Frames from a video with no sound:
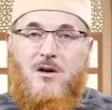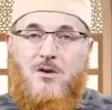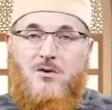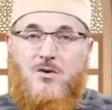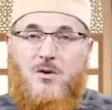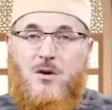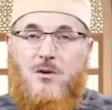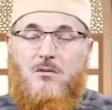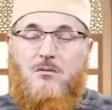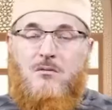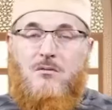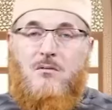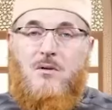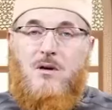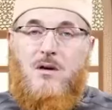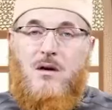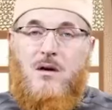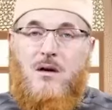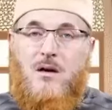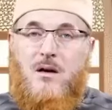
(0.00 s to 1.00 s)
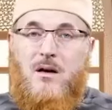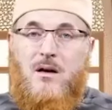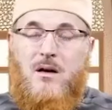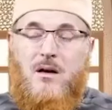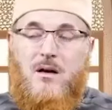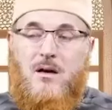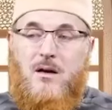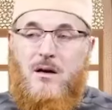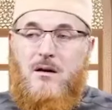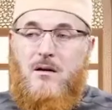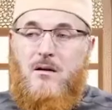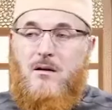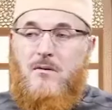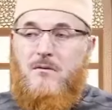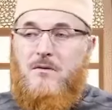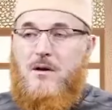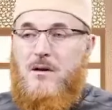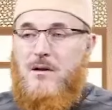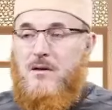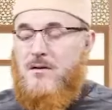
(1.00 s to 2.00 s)
So,
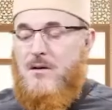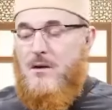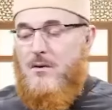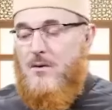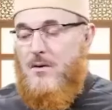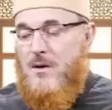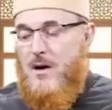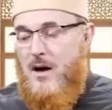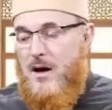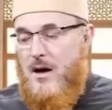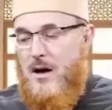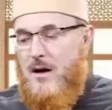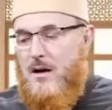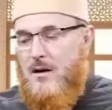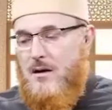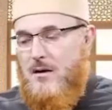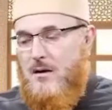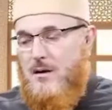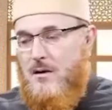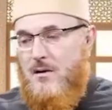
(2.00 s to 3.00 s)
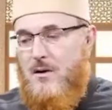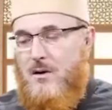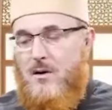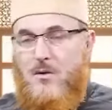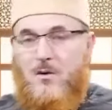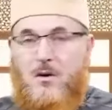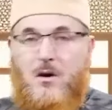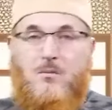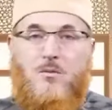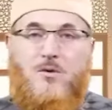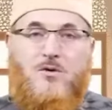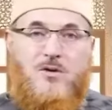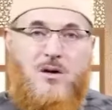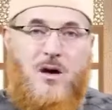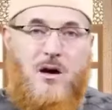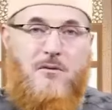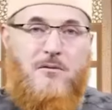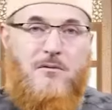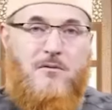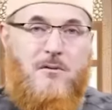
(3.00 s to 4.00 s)
if there is a Quran or a
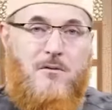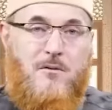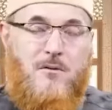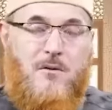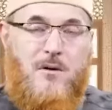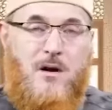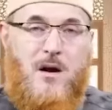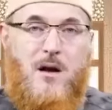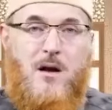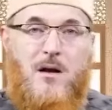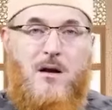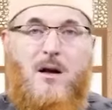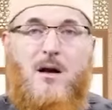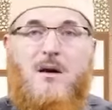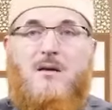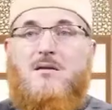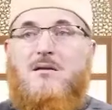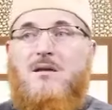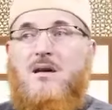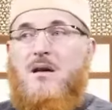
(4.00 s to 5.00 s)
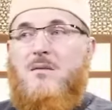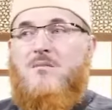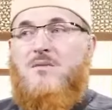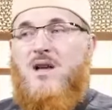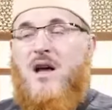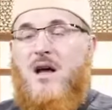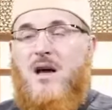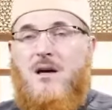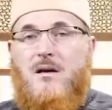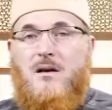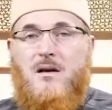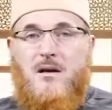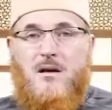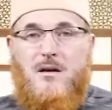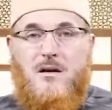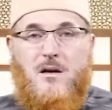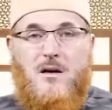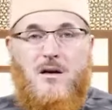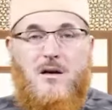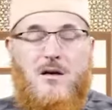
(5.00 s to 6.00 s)
Mus'haf or Allah's names
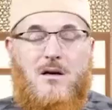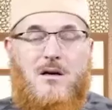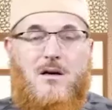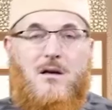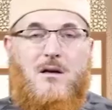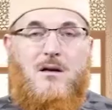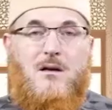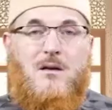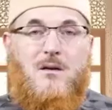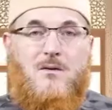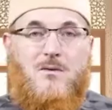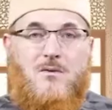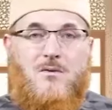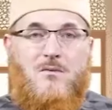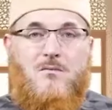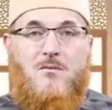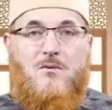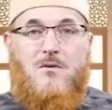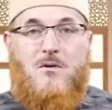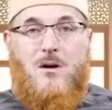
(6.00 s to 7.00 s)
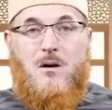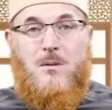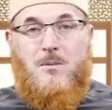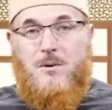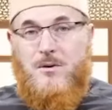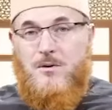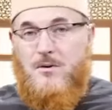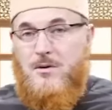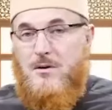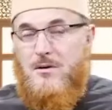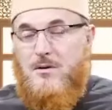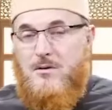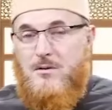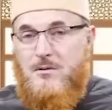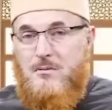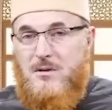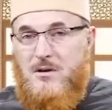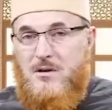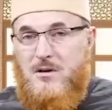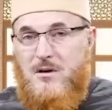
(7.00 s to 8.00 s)
hanging in the room where a person is
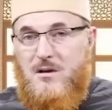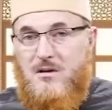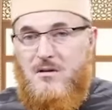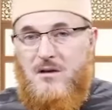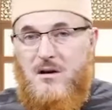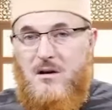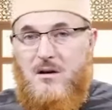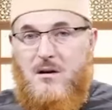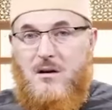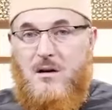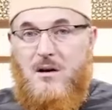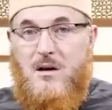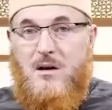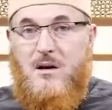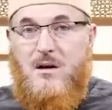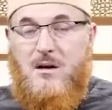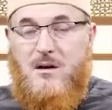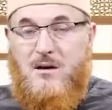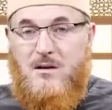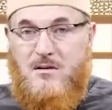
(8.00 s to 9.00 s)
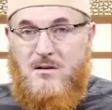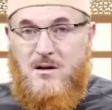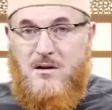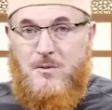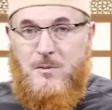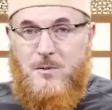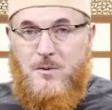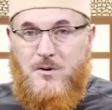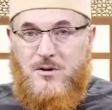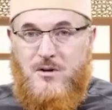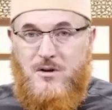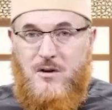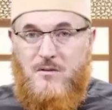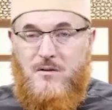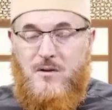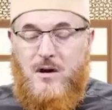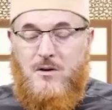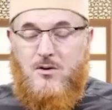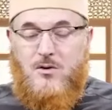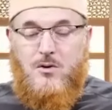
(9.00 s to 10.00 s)
committing a sin, is this
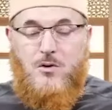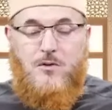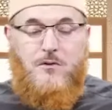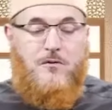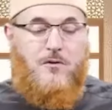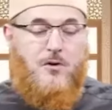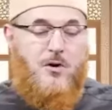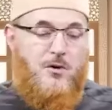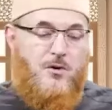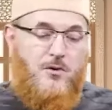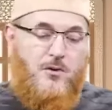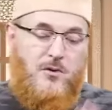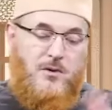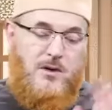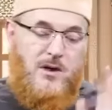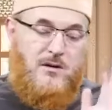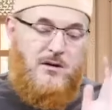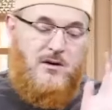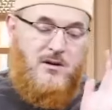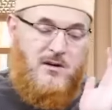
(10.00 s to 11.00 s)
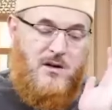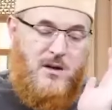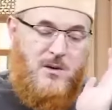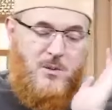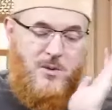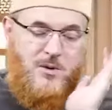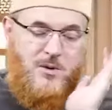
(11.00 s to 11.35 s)
perceived as kufr? No, that is not